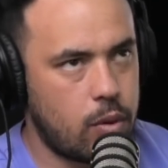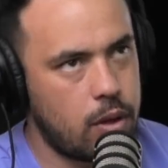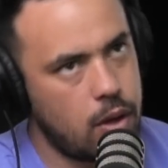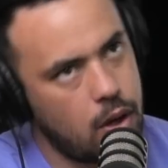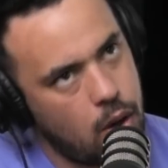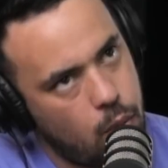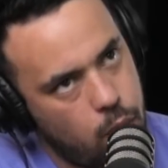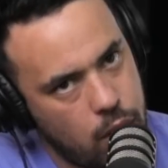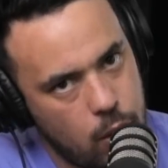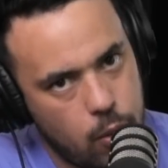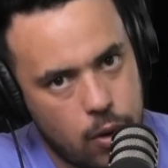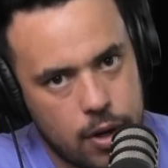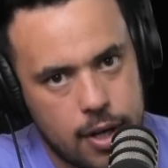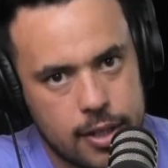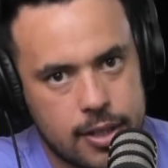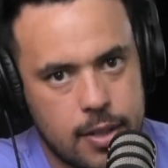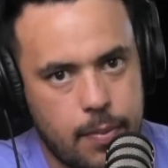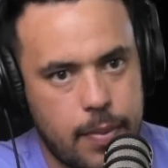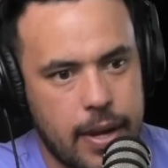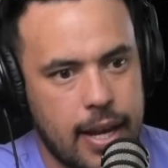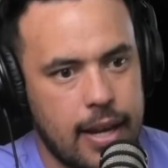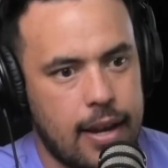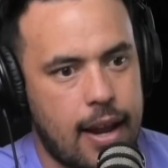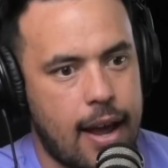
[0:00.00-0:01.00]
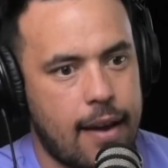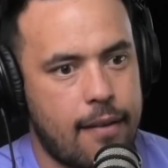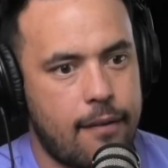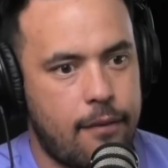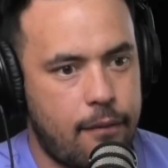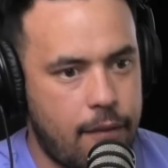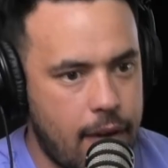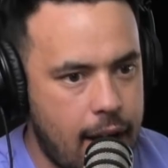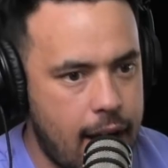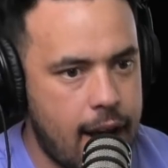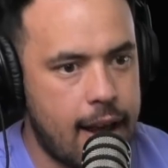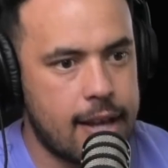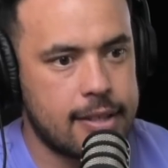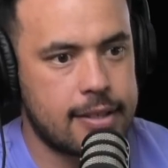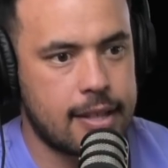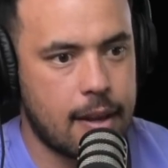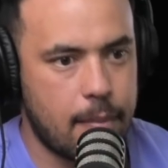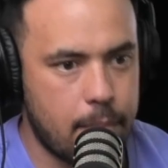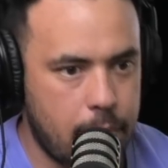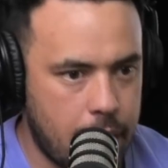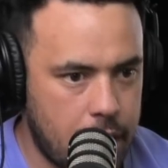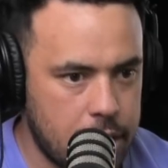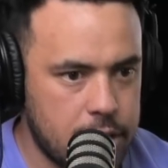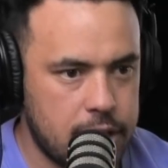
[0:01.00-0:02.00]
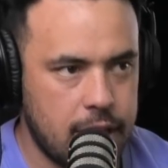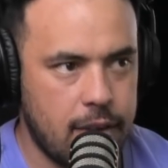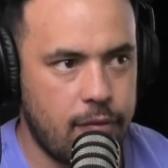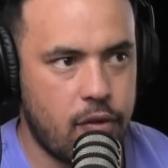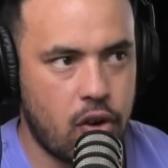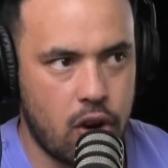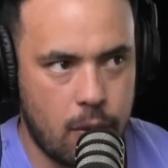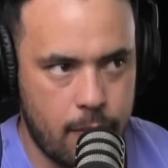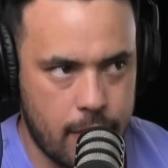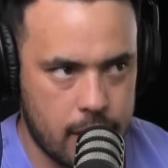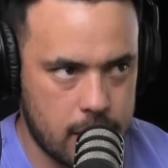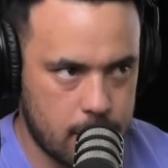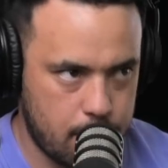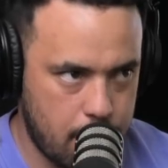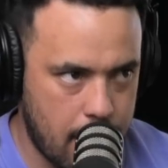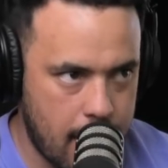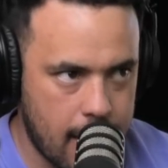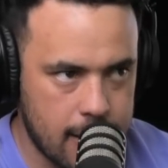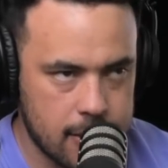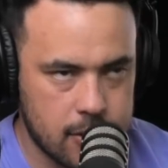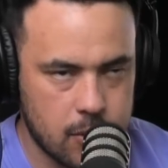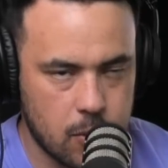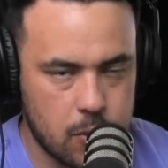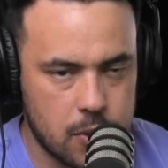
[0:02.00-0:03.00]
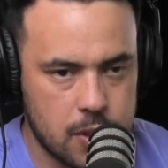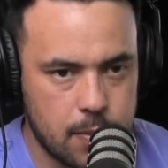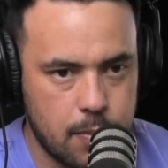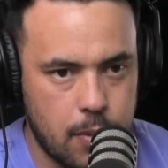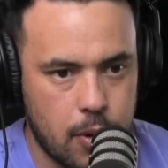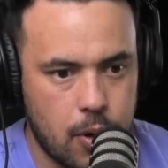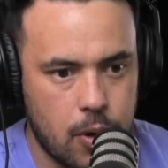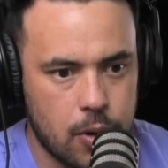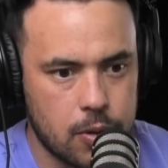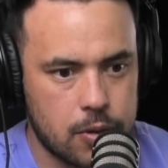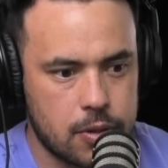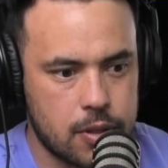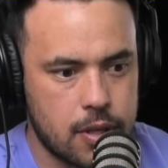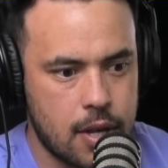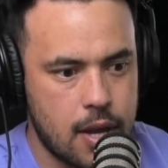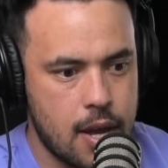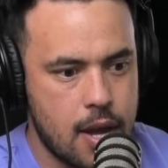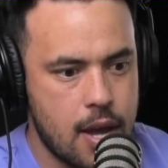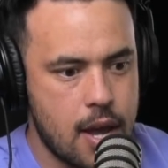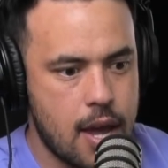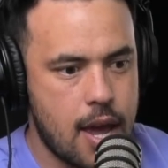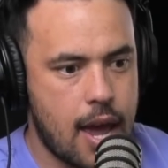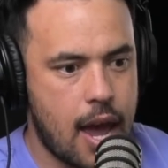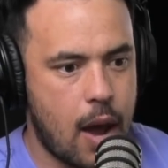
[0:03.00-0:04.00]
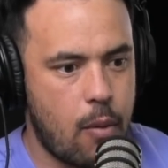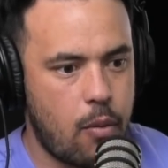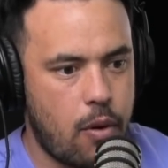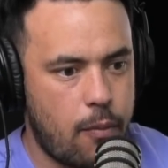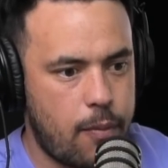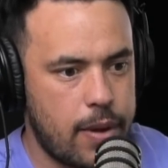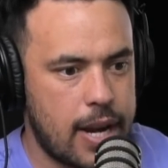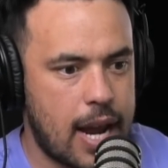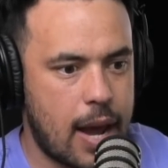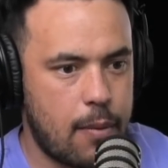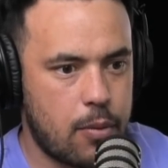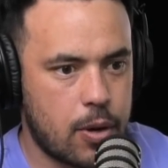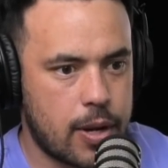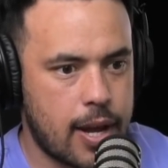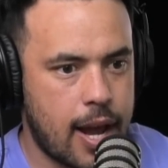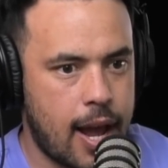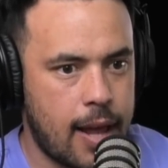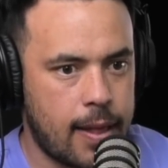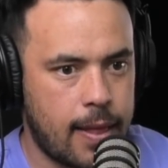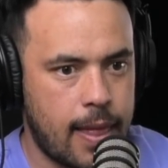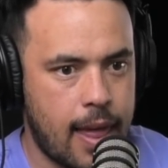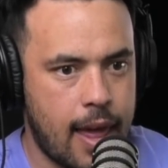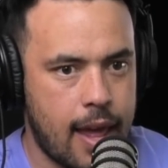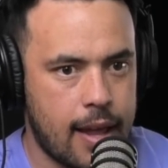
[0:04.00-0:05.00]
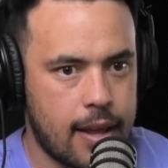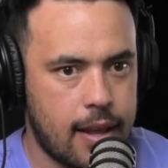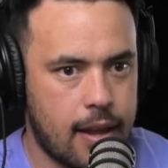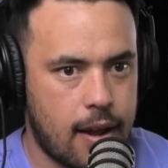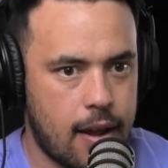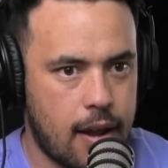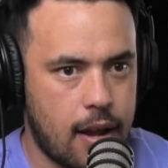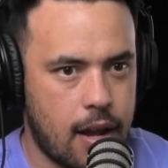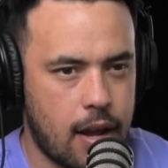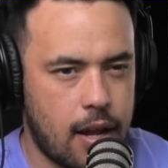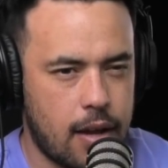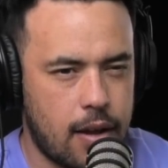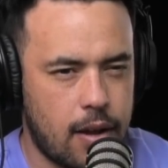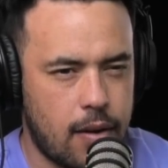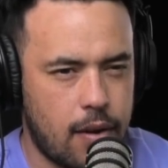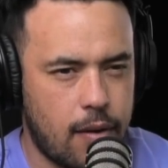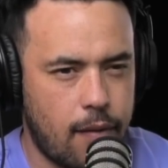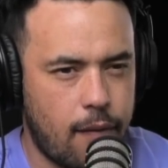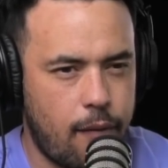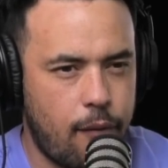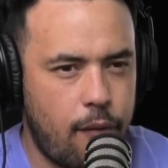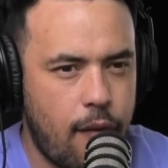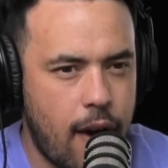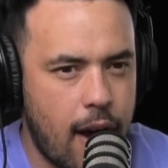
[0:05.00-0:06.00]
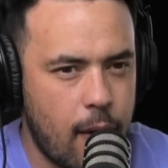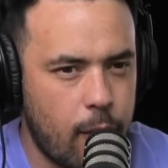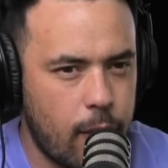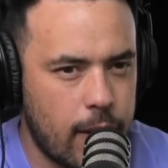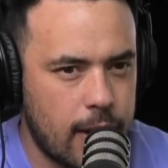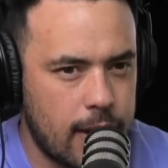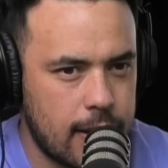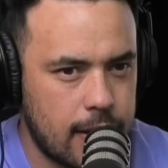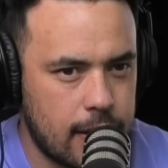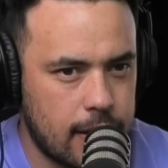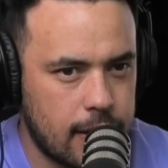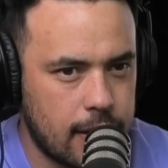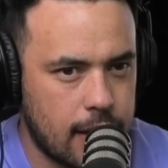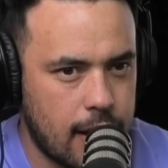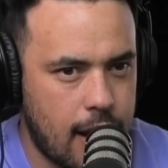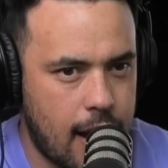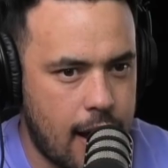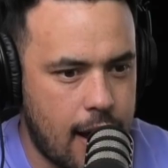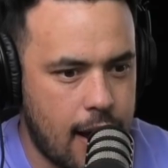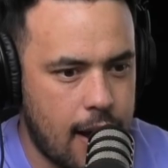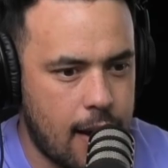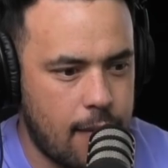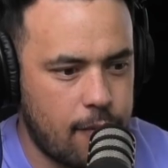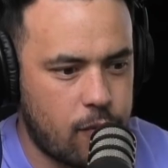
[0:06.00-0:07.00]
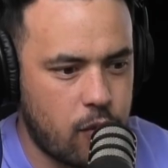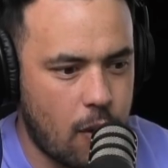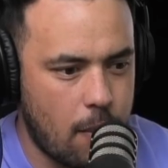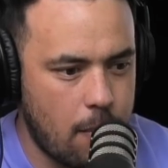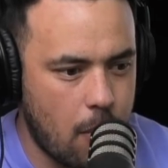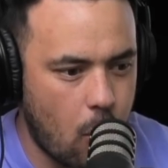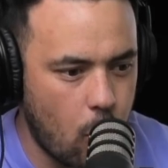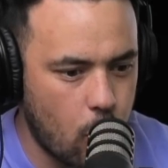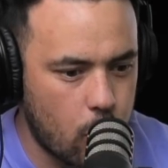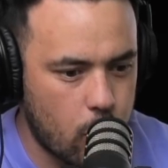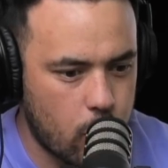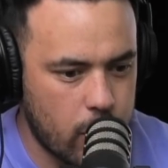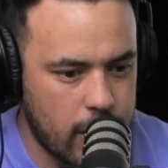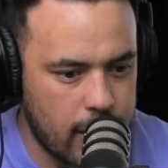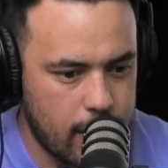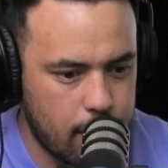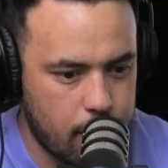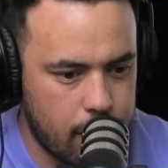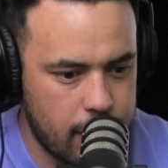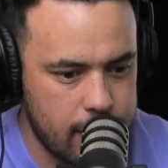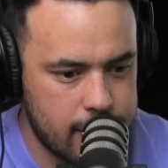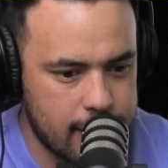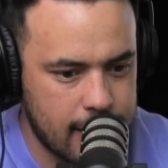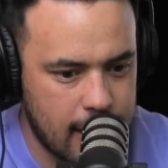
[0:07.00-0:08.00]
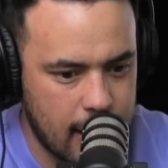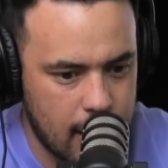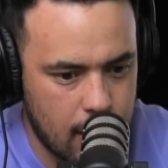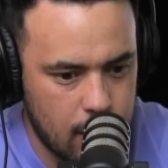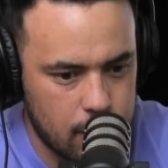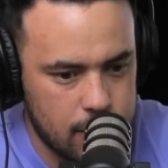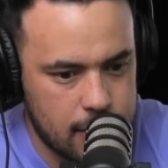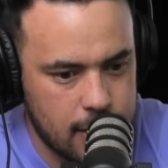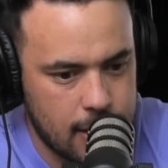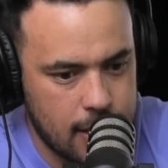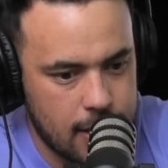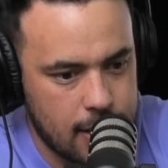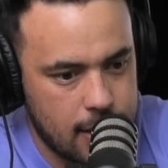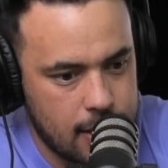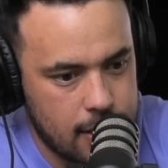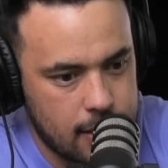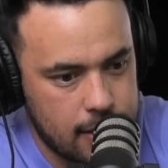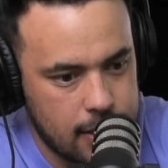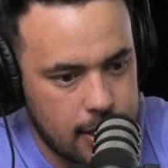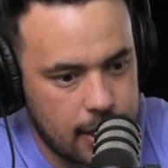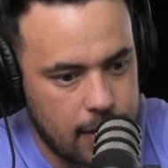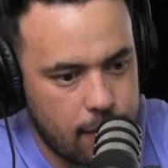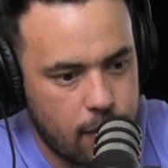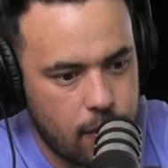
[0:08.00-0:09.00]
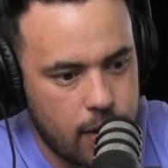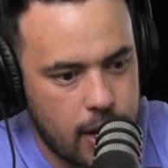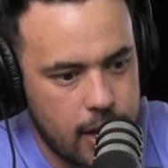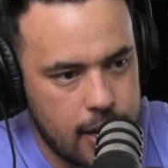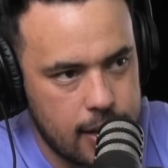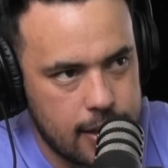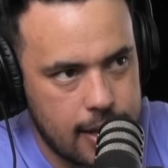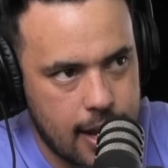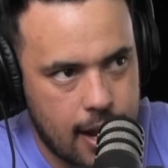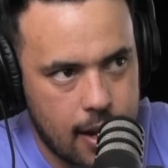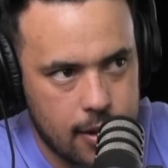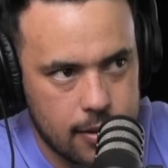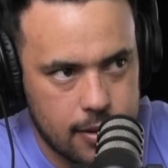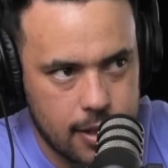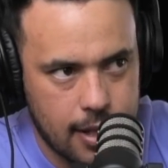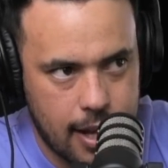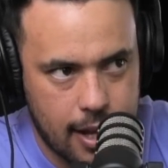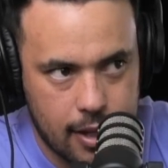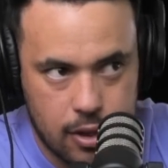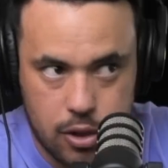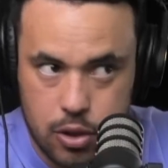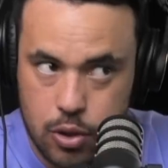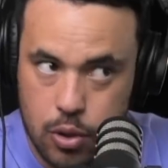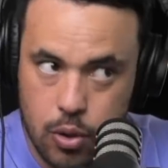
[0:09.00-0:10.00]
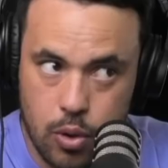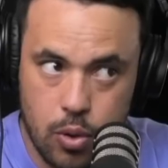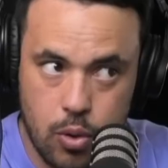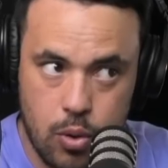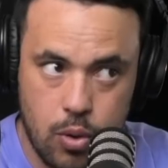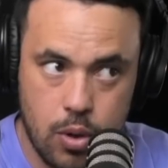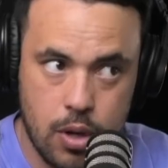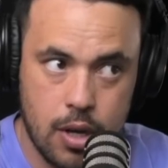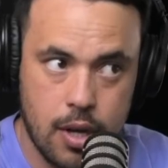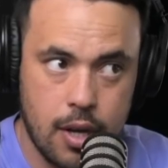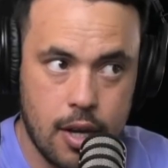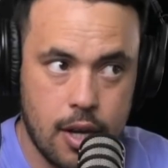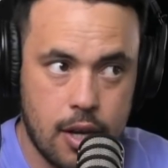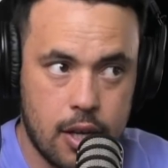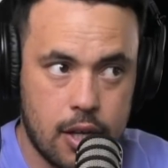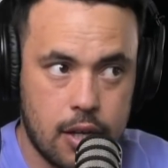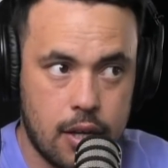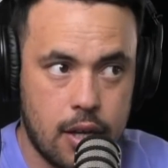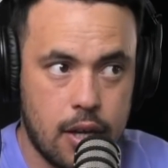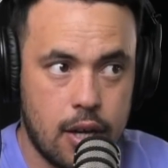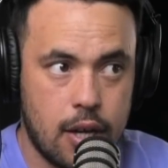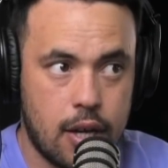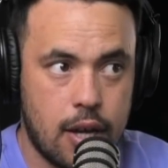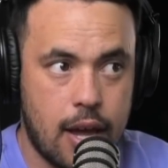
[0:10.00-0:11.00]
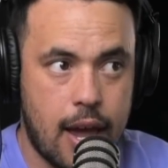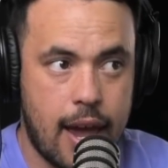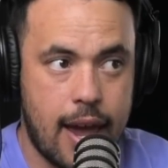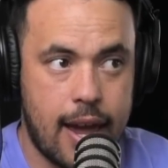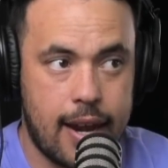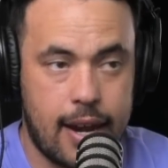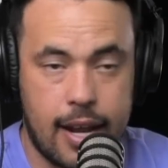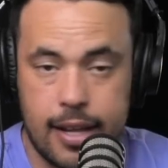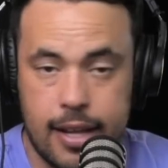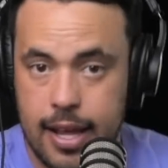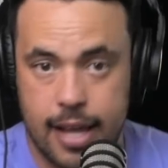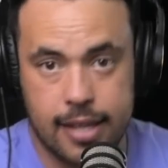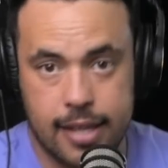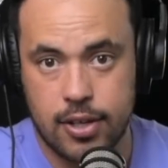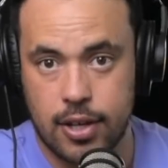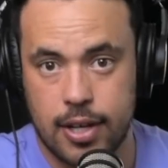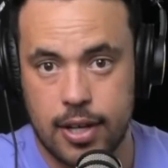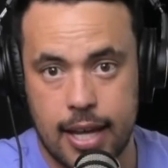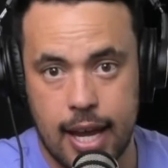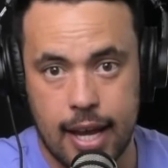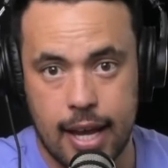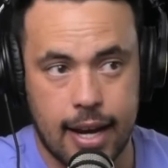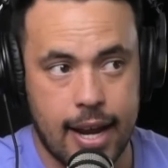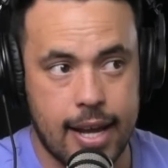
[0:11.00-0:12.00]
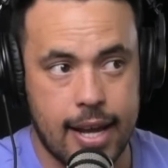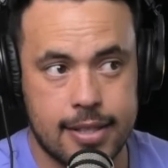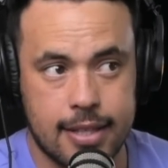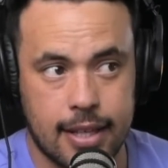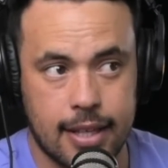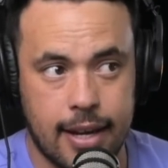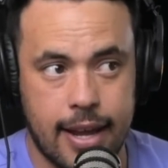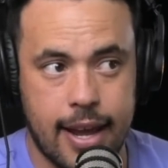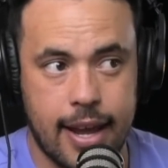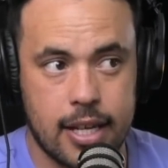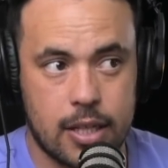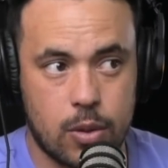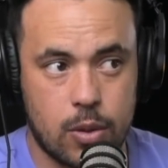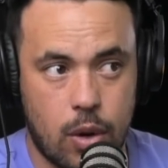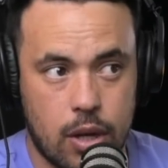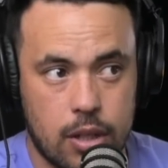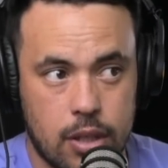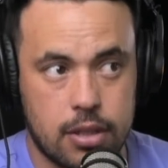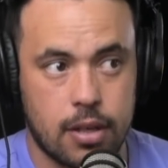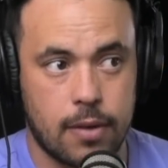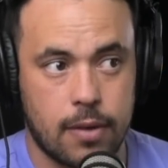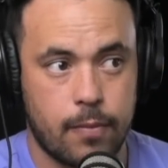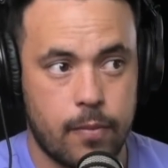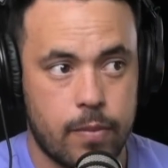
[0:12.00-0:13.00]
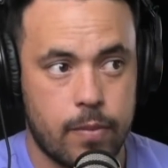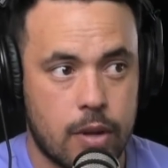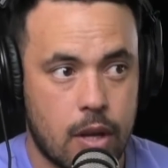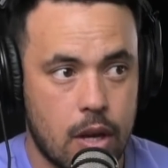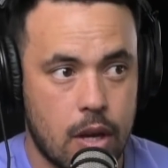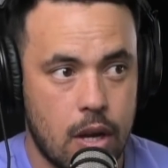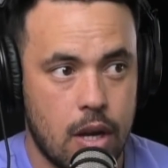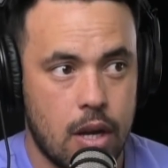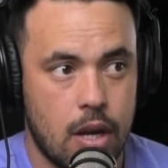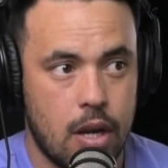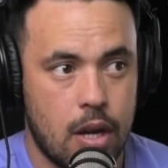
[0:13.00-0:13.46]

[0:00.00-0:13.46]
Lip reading: we want it to be like fast and punchy, very much Barstool Sports, and we've been able to cut that 5-week from ordering pre-sale to delivery down to like 2. And that's going to get less and less. I was about to say,